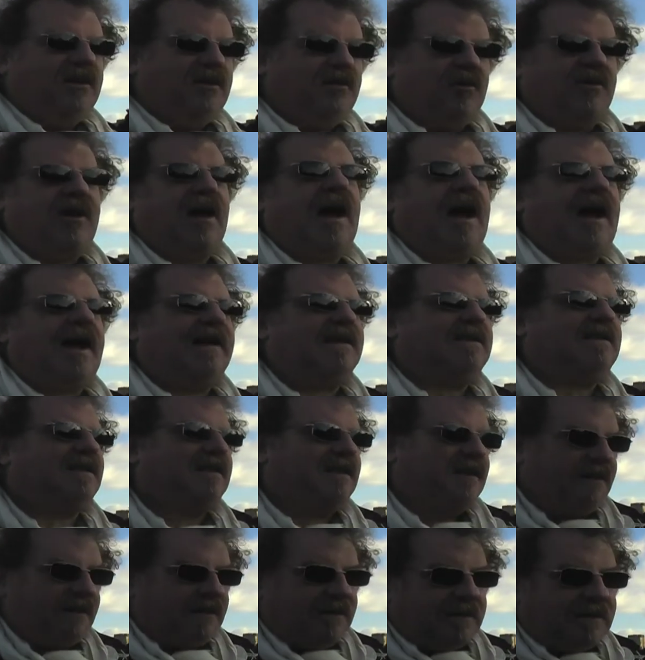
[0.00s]
You
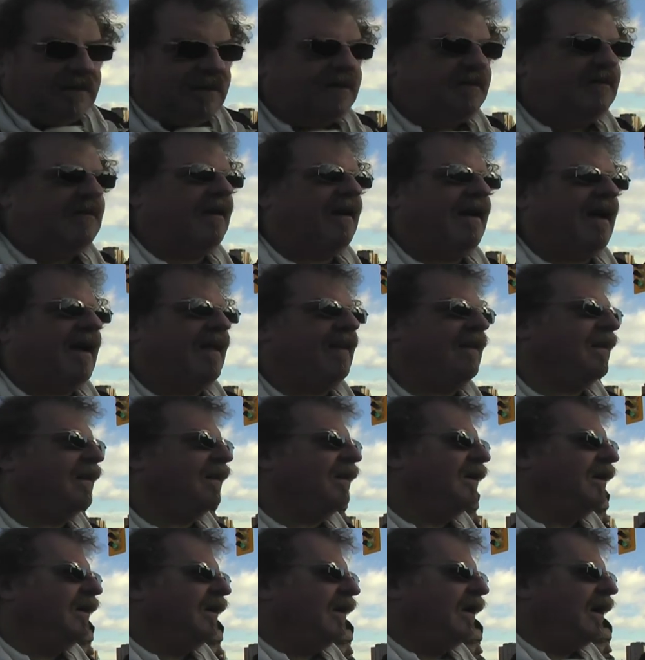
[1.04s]
guys, together,
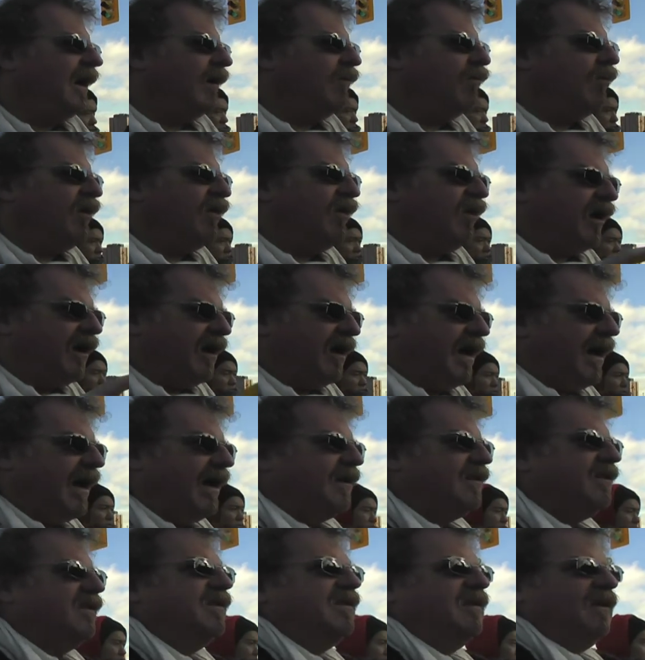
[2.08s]
and with the
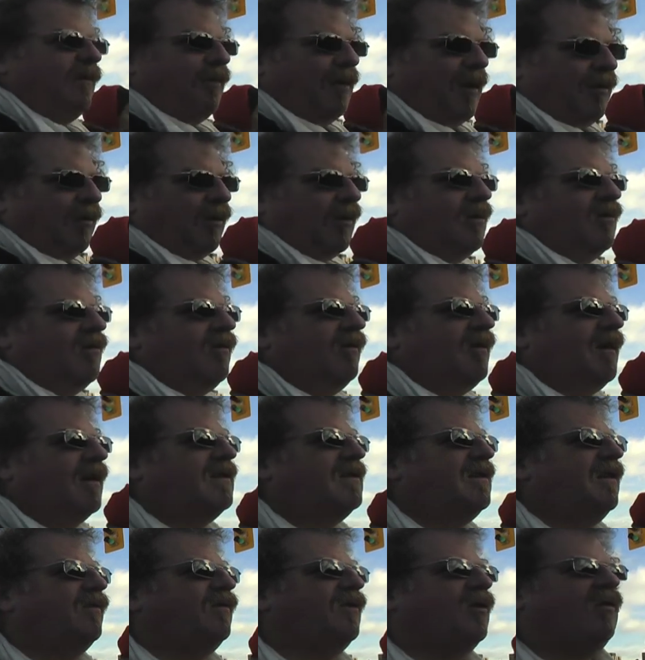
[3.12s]
connections to people at
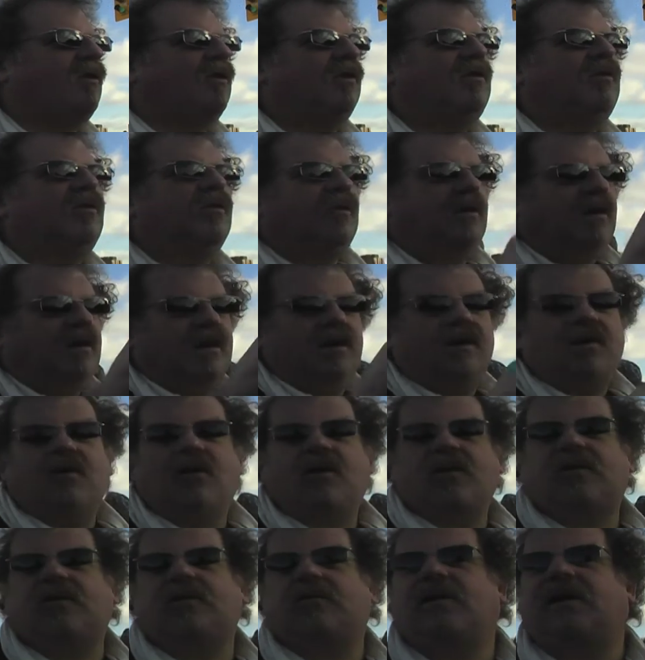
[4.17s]
University of Toronto or in
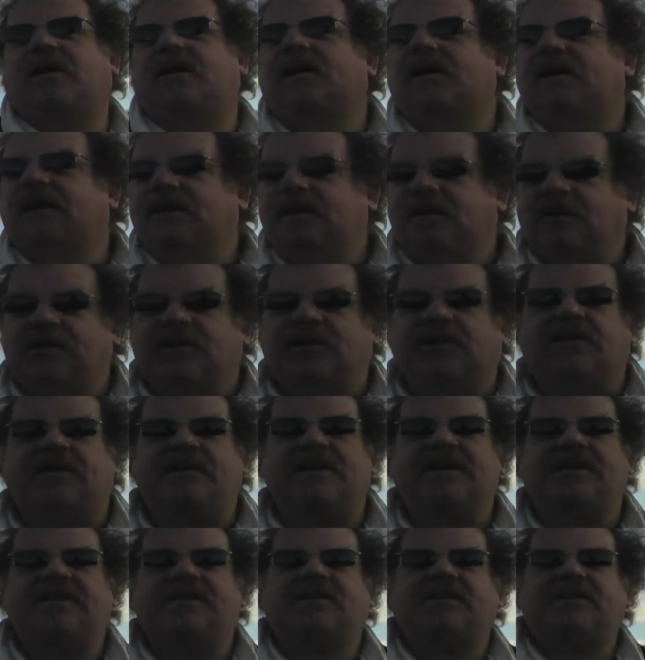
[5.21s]
Ottawa or
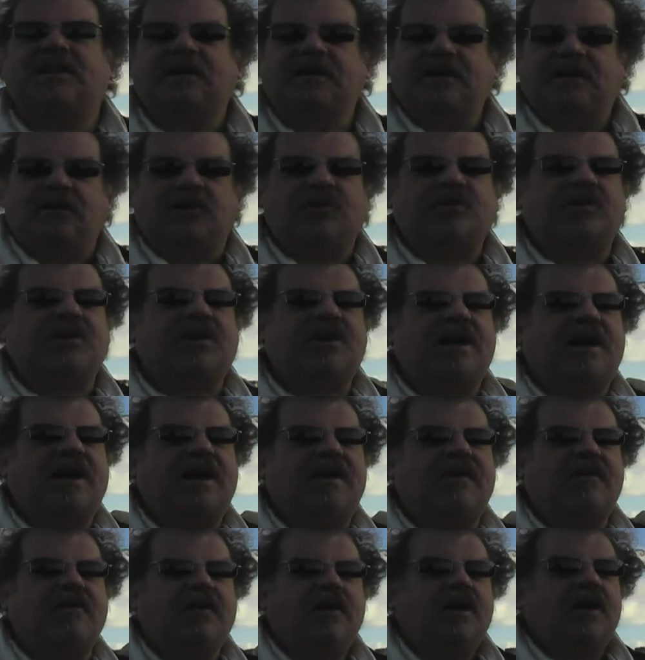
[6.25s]
Greece or
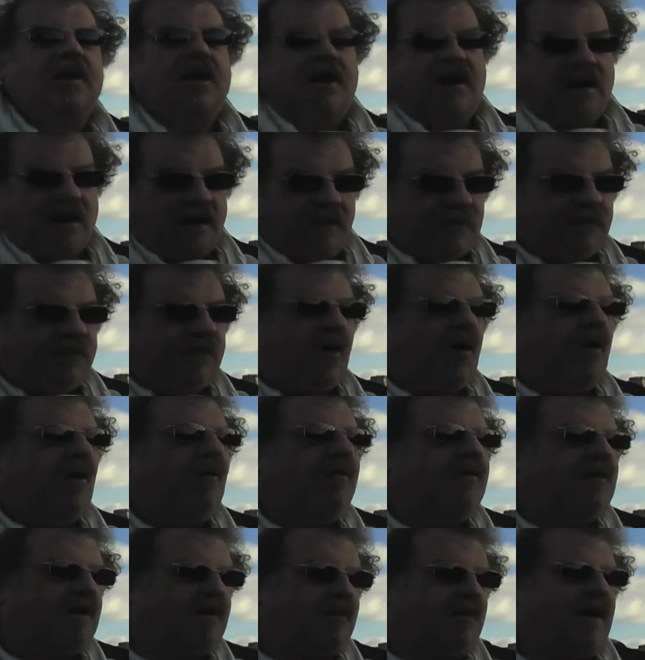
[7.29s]
Chicago, are
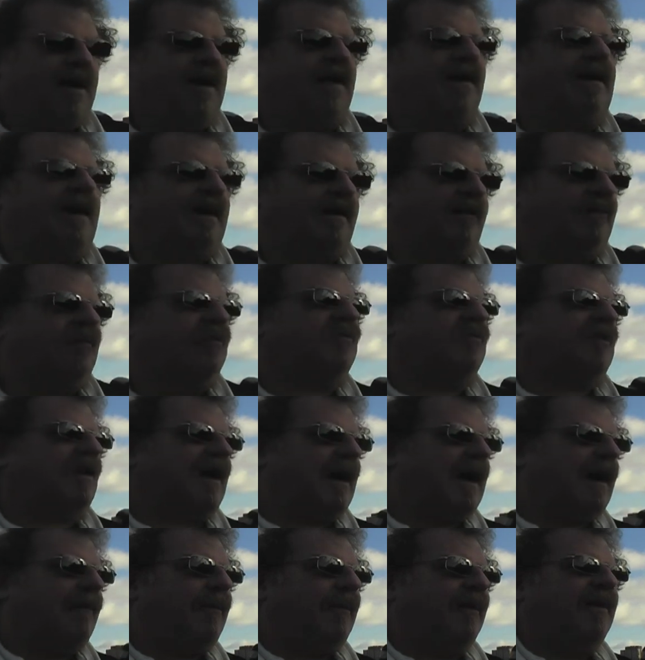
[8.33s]
involved in making that future
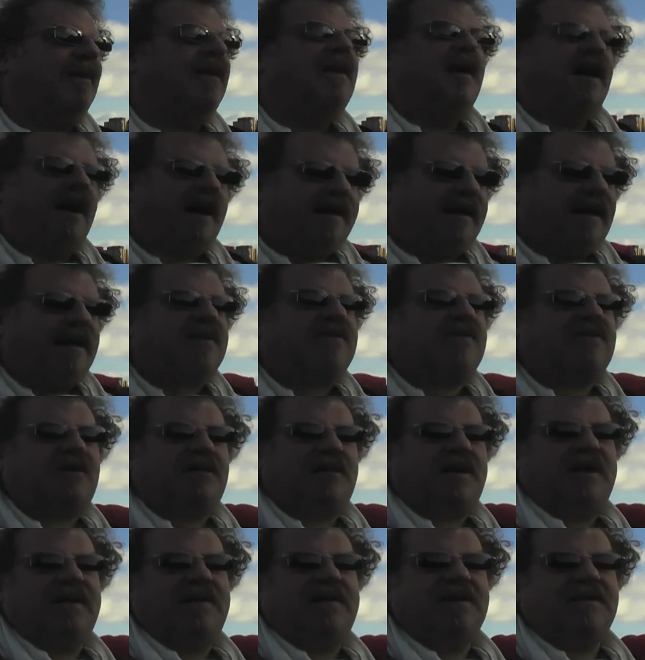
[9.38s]
happen, and that's
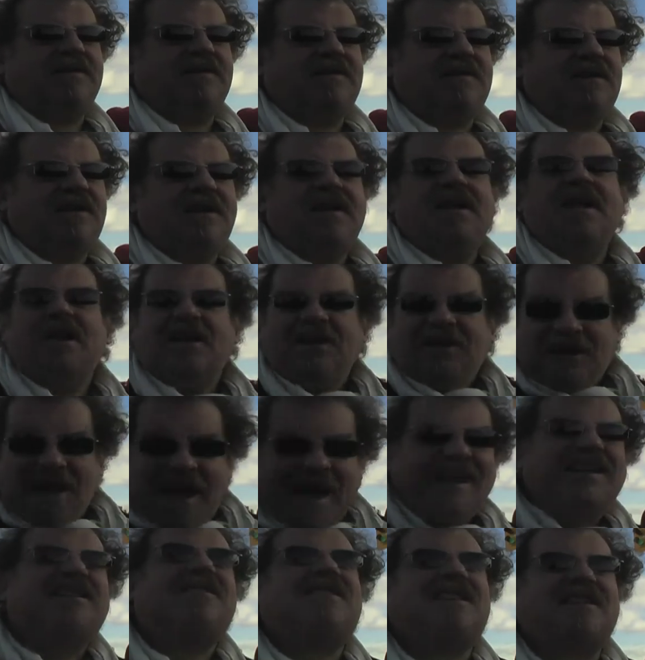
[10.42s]
tremendous.
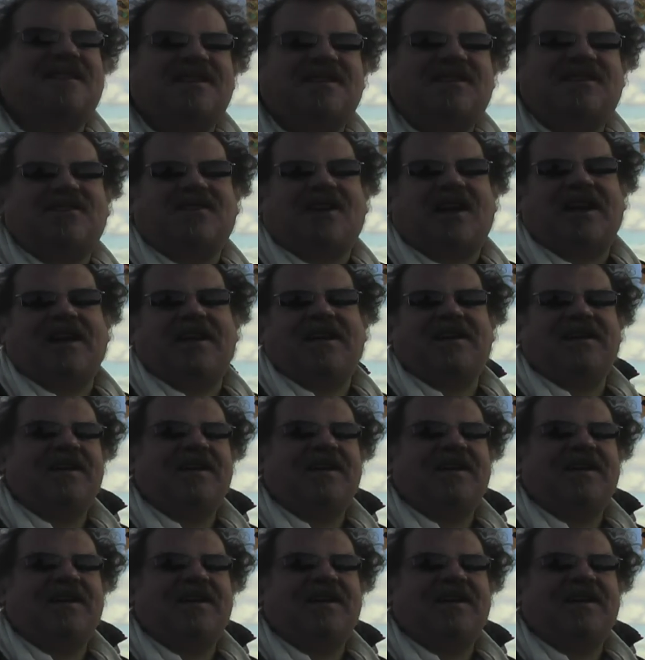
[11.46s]
Yes to the strike.